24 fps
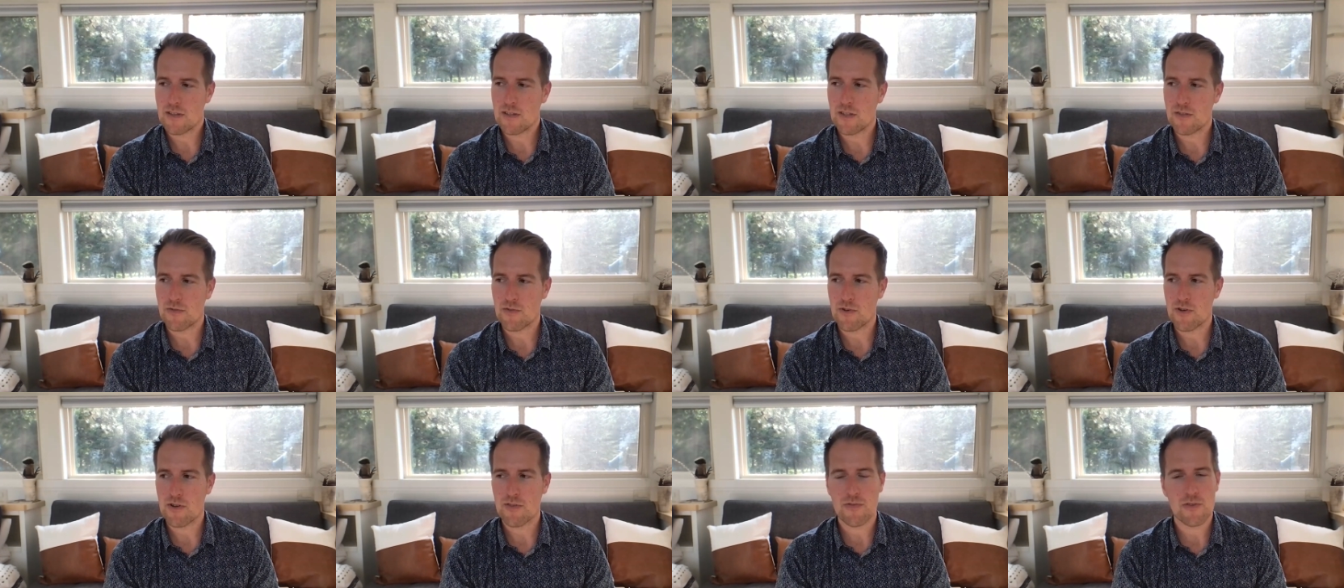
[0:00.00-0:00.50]
at
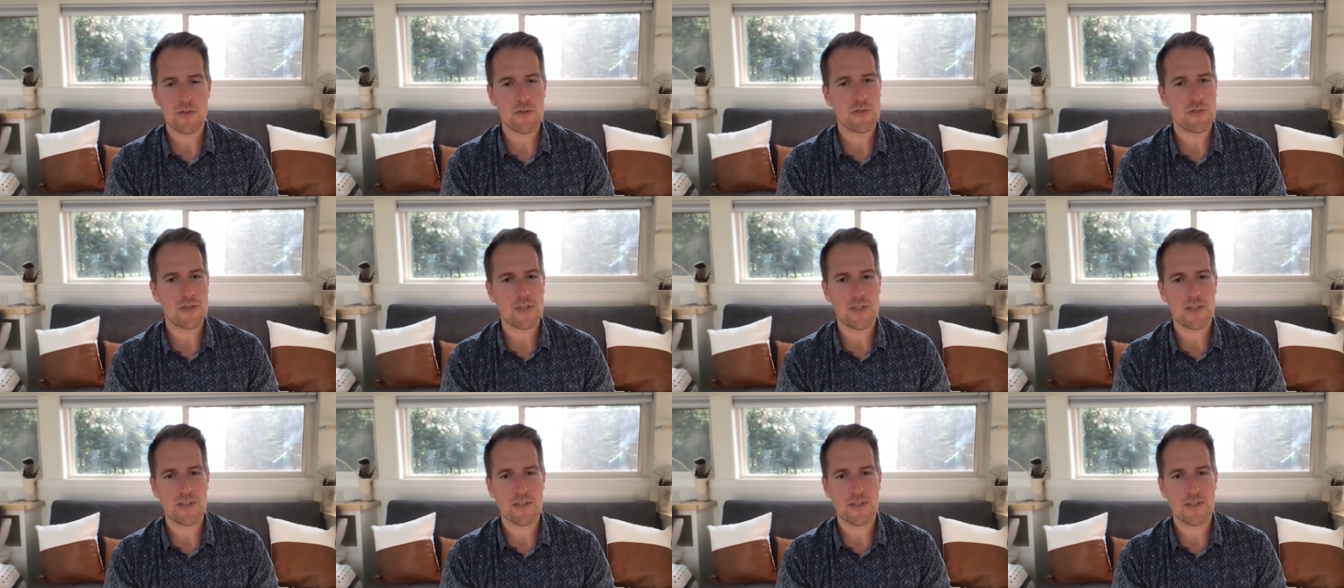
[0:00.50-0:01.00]
least for a few
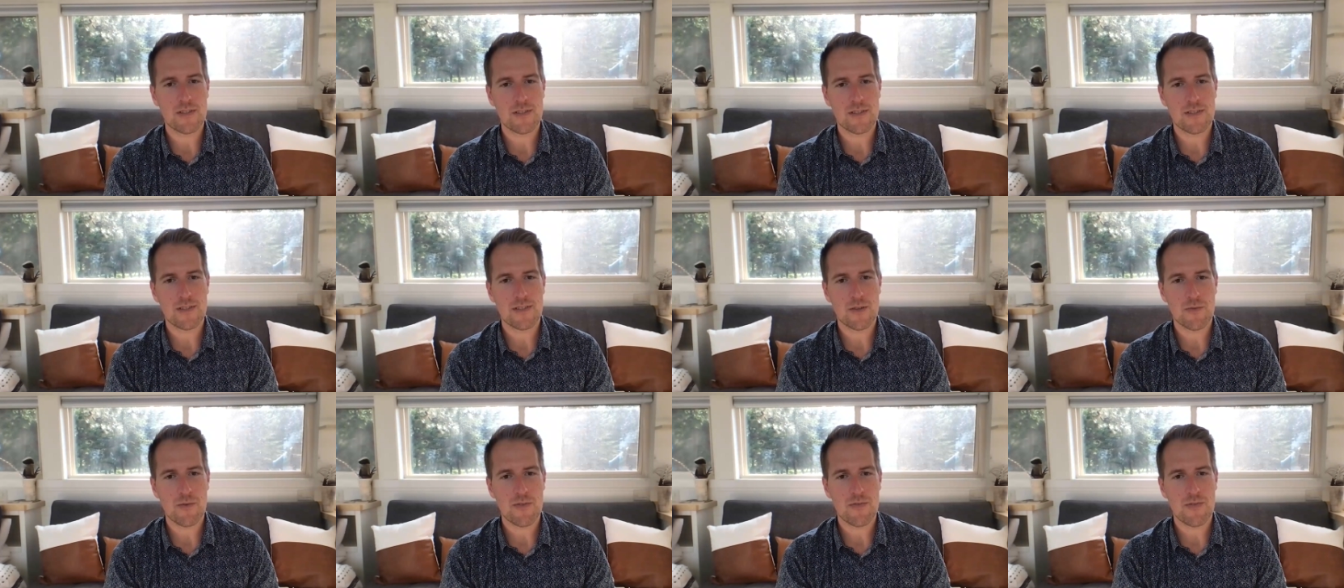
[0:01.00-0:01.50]
seasons
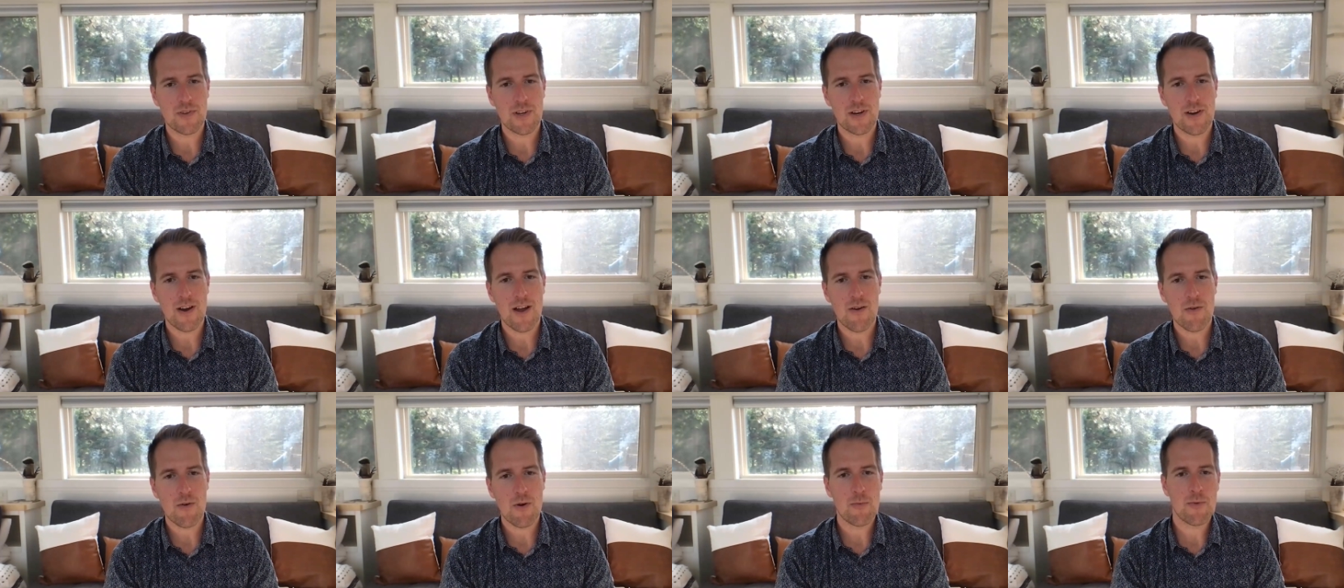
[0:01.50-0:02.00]
until we
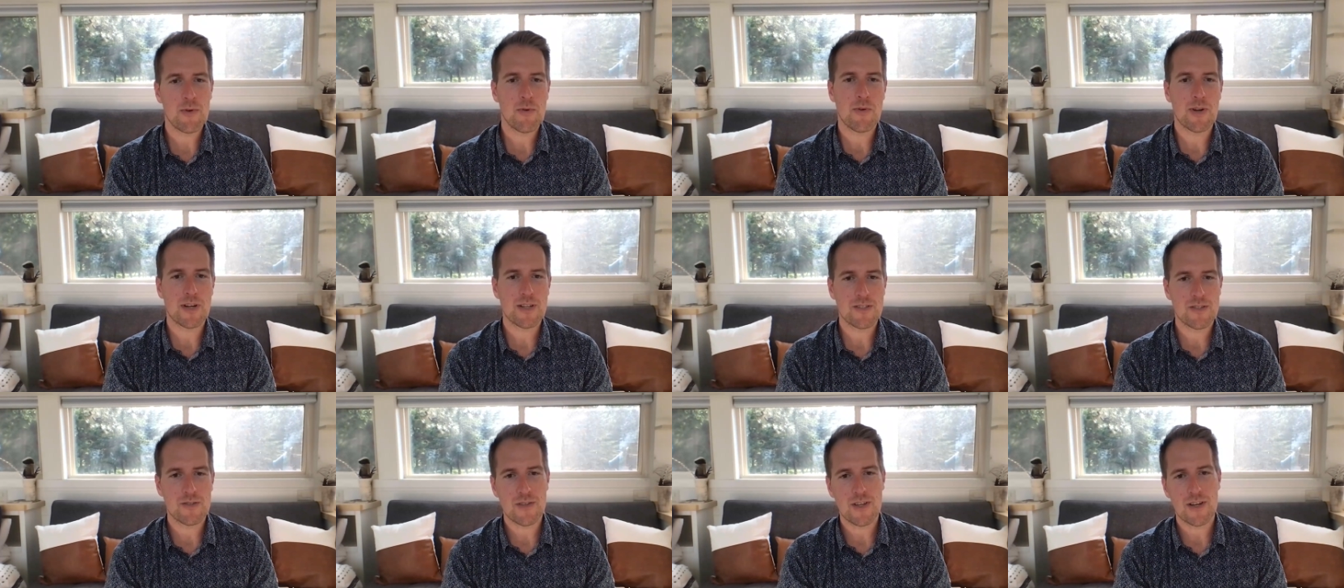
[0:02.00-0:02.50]
figure out what we
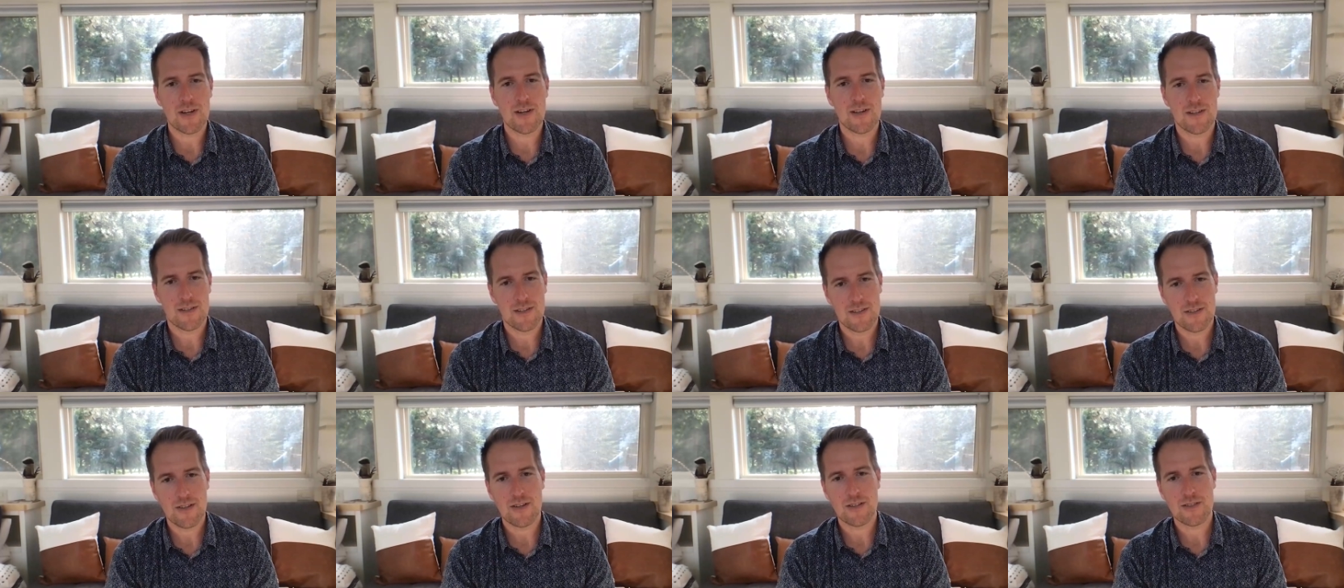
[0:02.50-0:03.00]
want to do
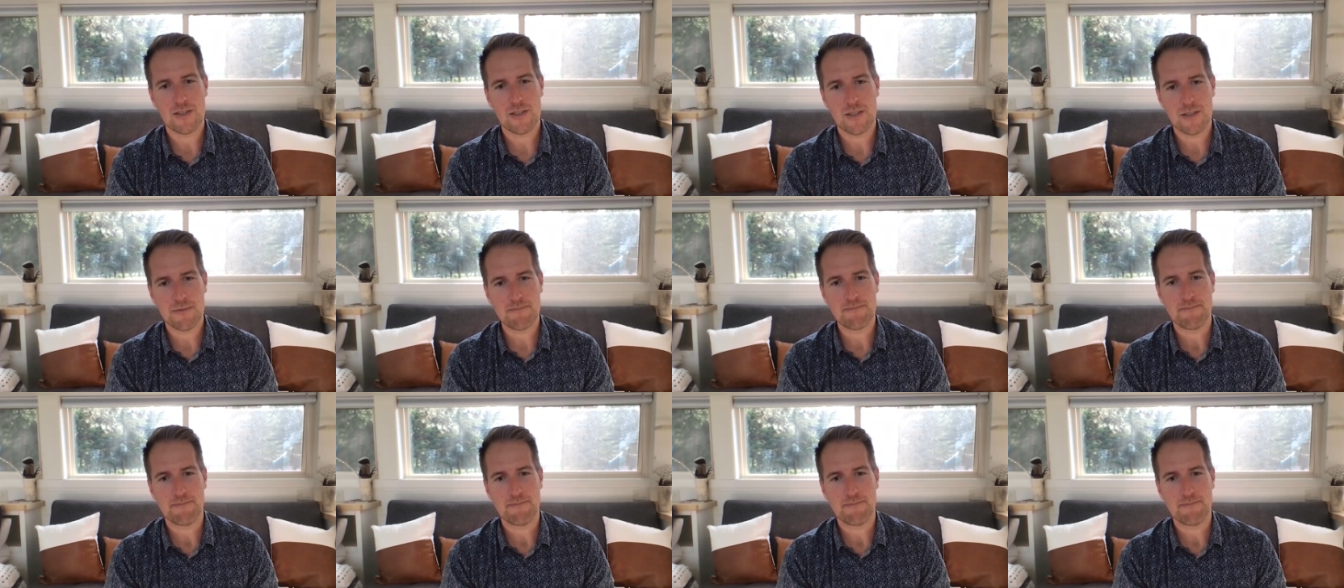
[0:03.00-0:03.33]
there long term.